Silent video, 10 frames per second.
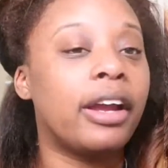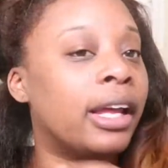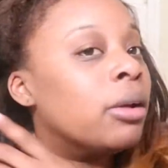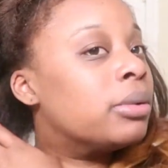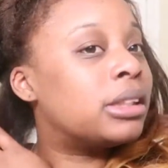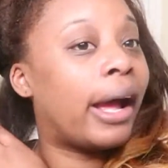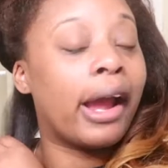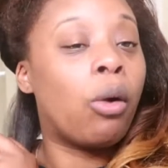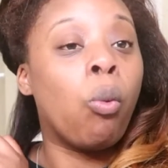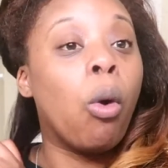And it was
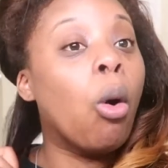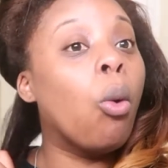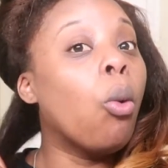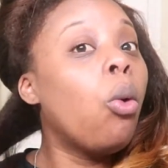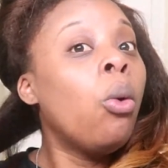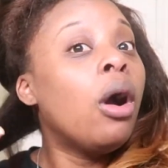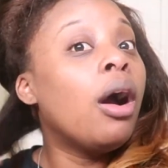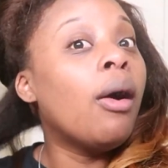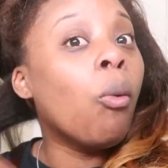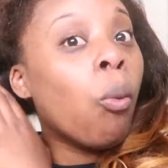like, whoa,
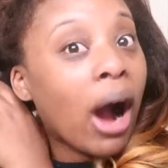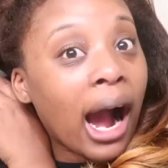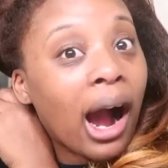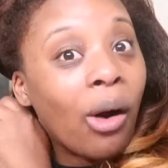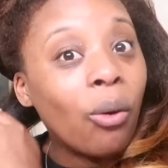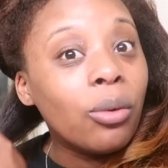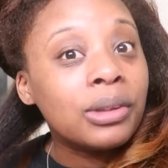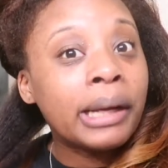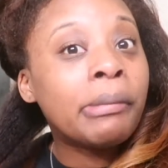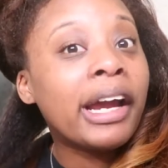wow.
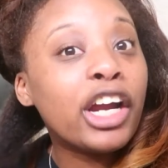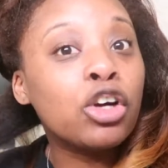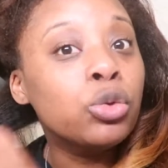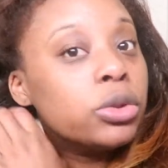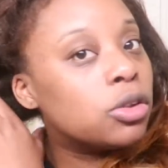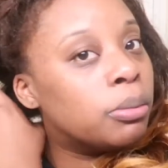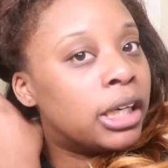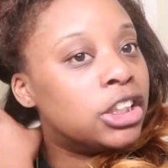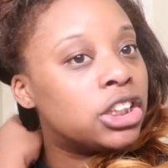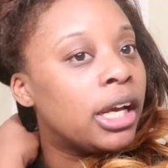Like my hair grew so
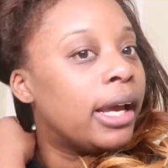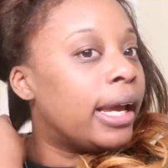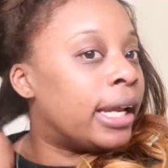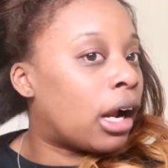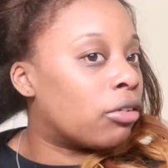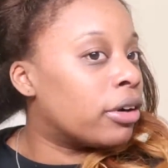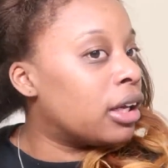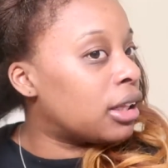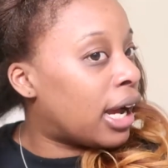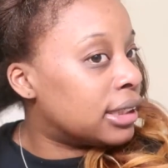much. And I
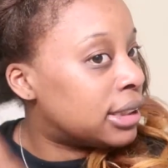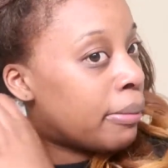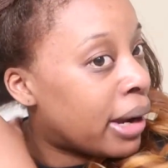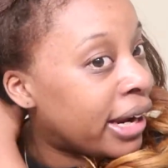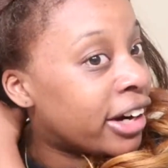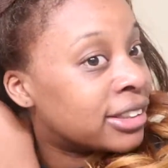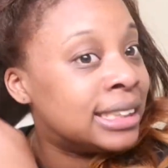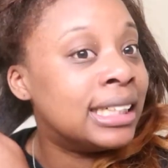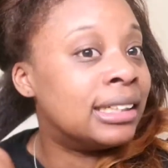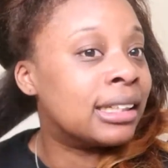realized that my hair
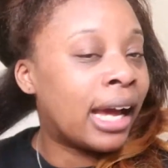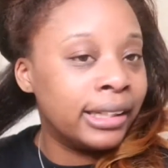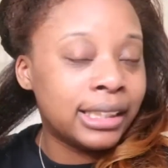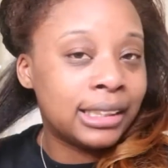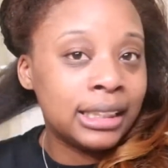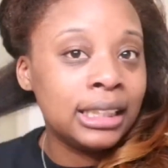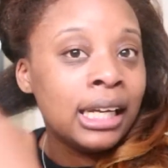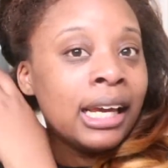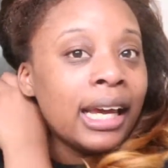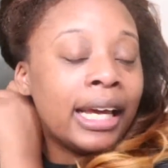didn't like heat.
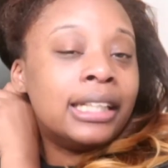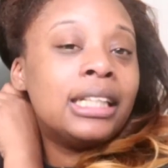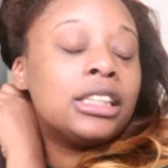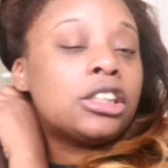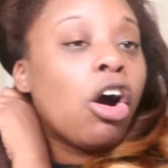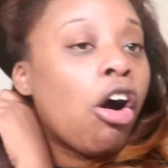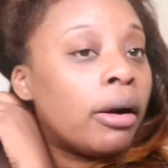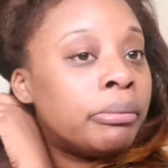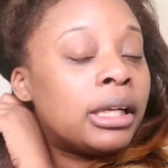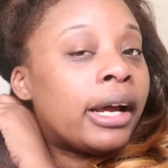And then it
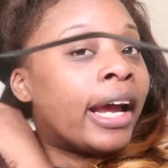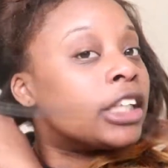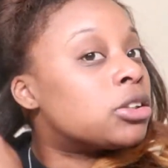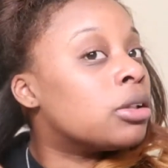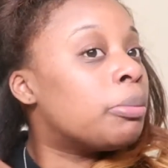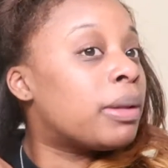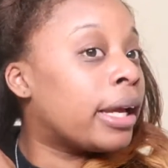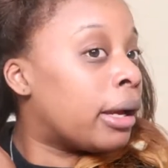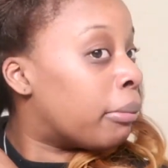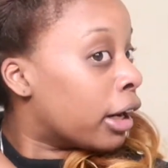taught me to actually
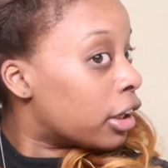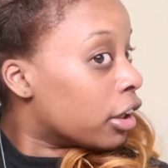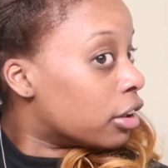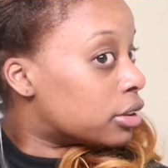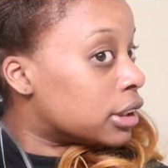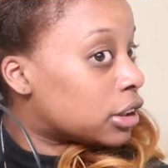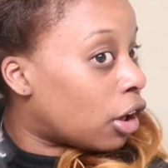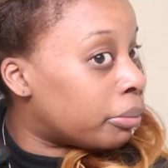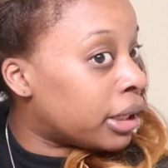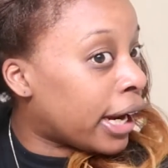play in my curls. It
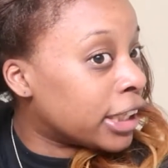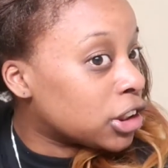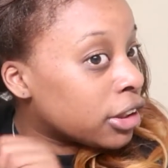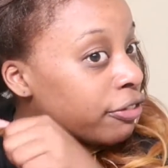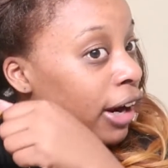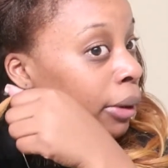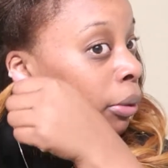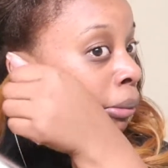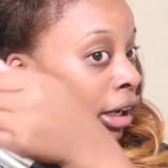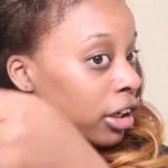taught me to actually find
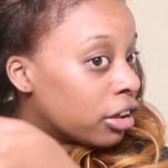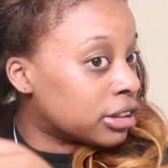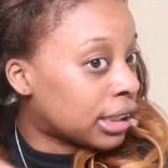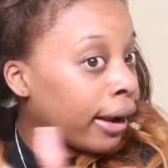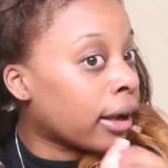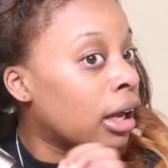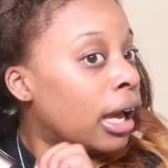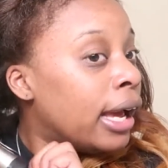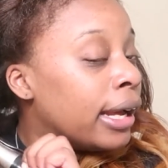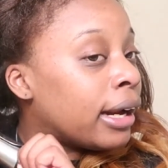what my curls like.
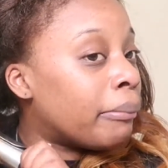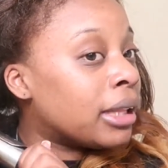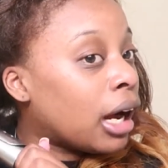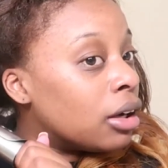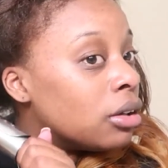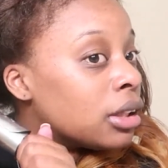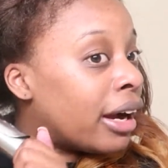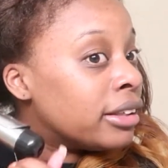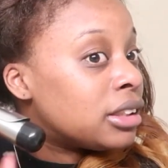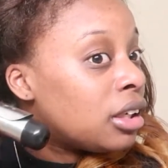And I'm not gonna
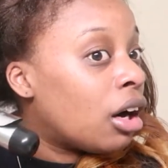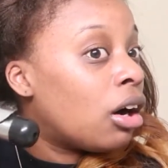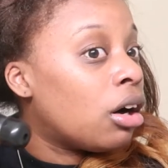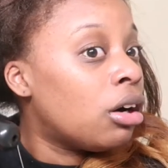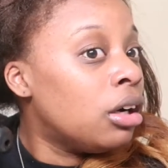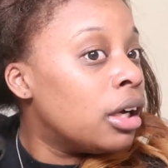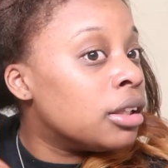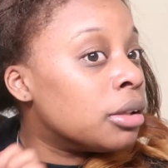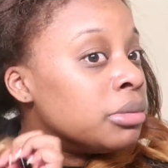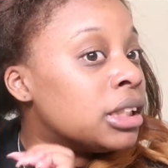lie to y'all,
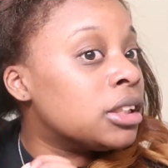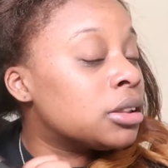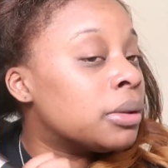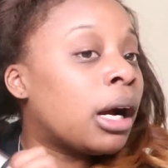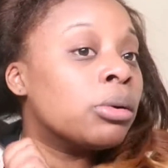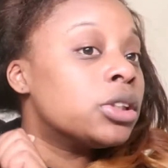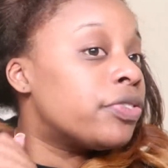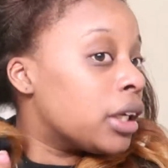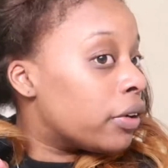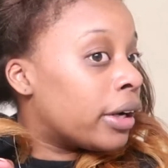them years when I was
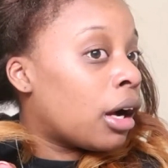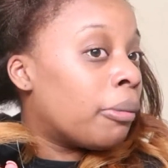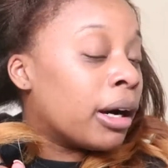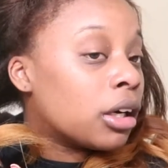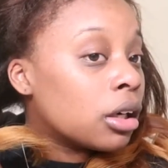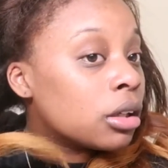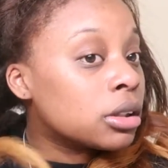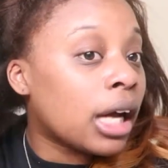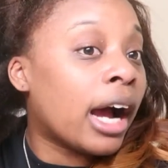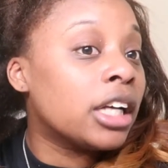figuring out my
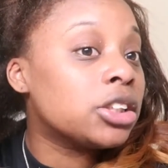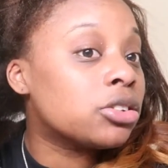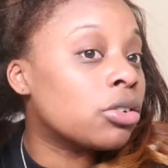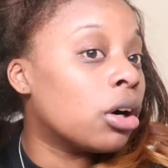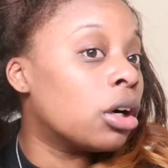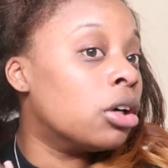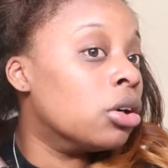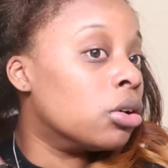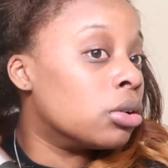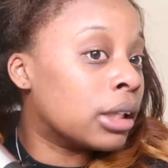curls, I
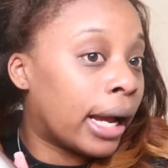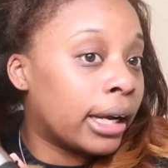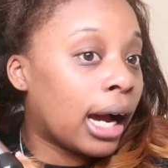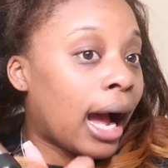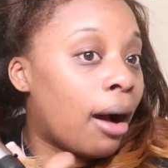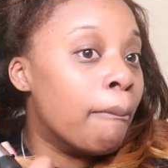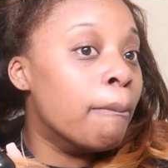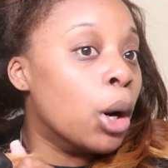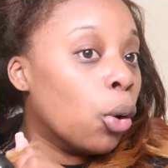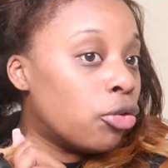struggled like a
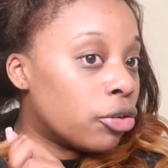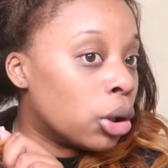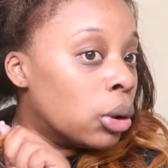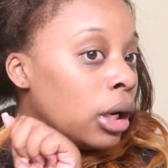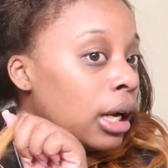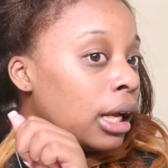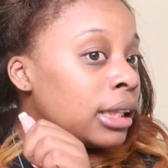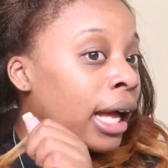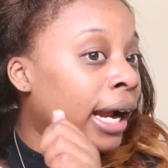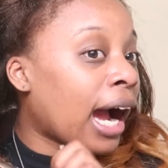mofo.
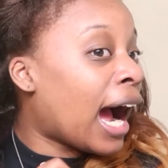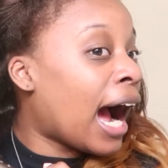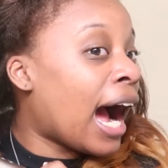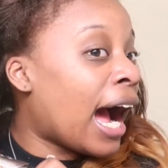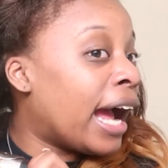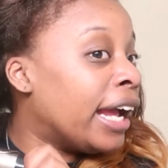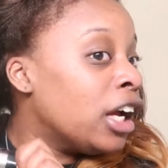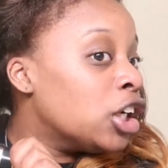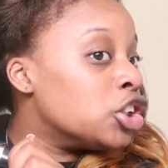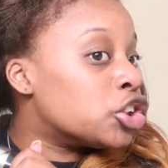Like I
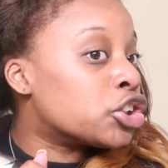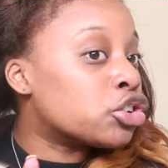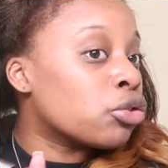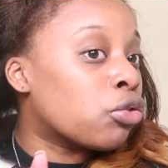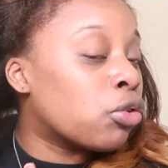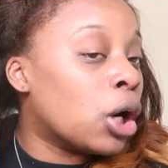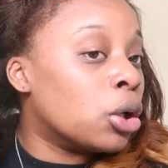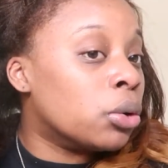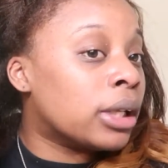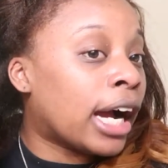
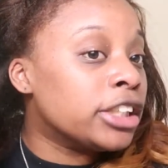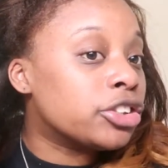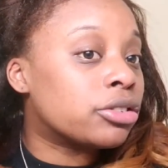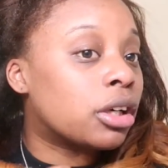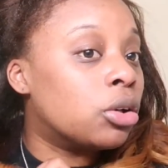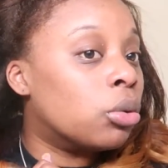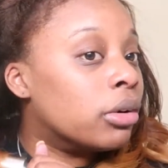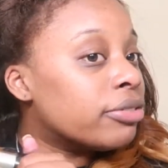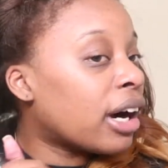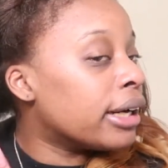struggled. I struggled
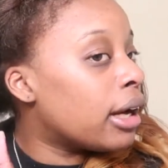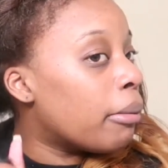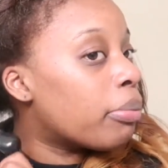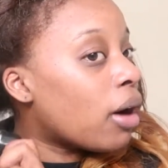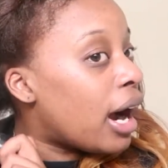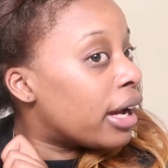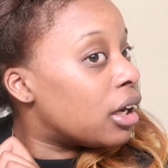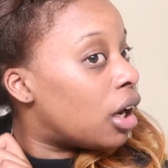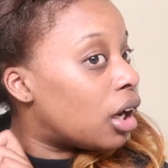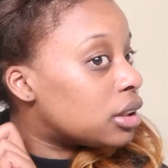with finding
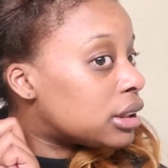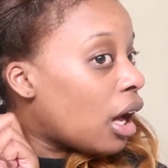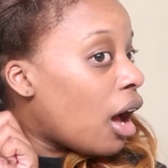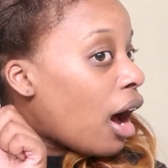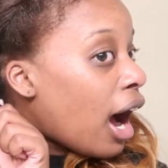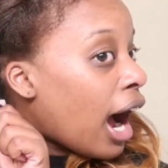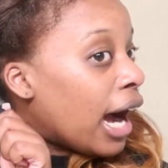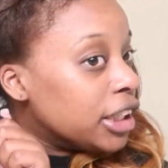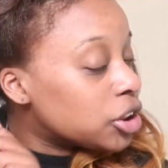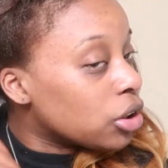products.
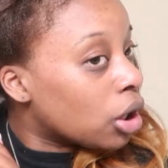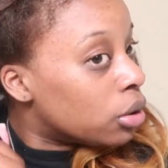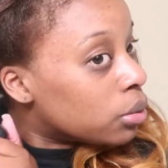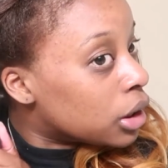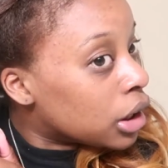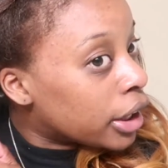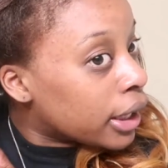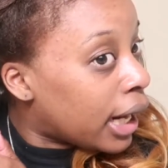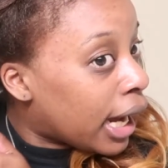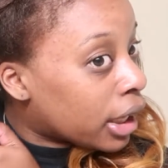I struggled with learning
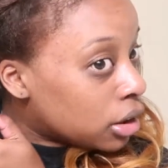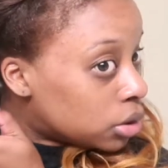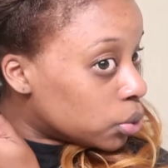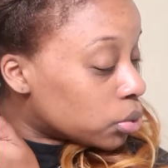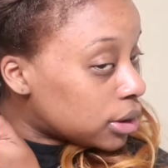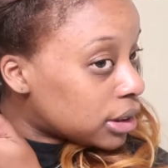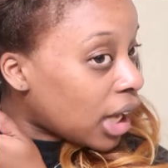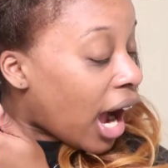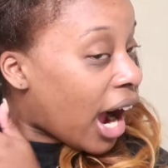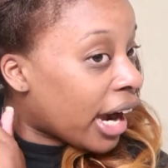how to do
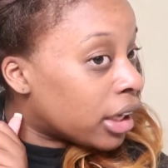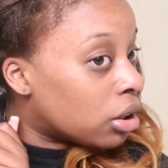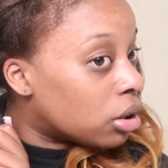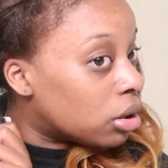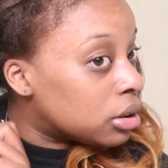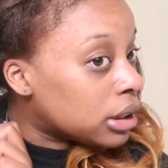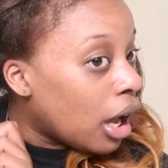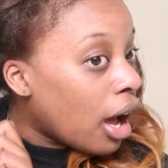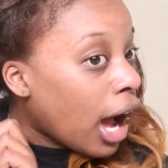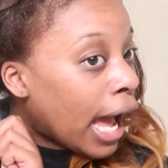styles.
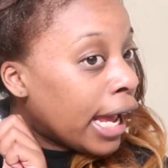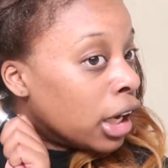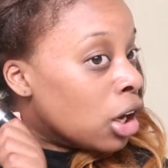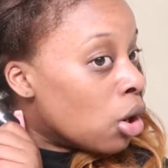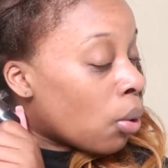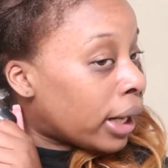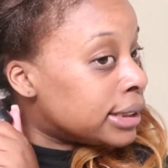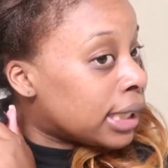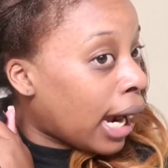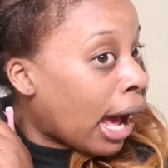I had no
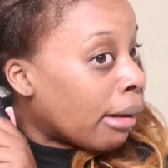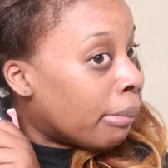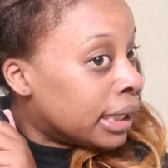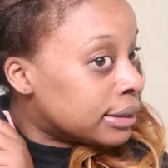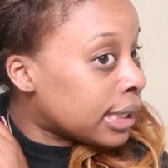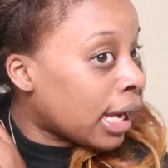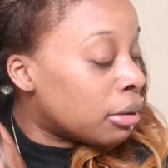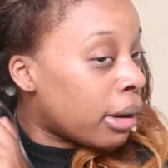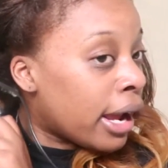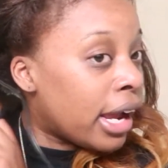idea how to maintain
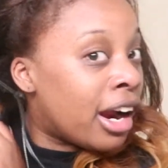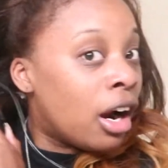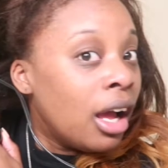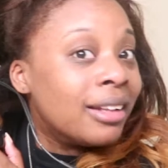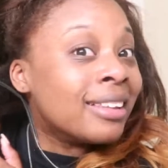my hair.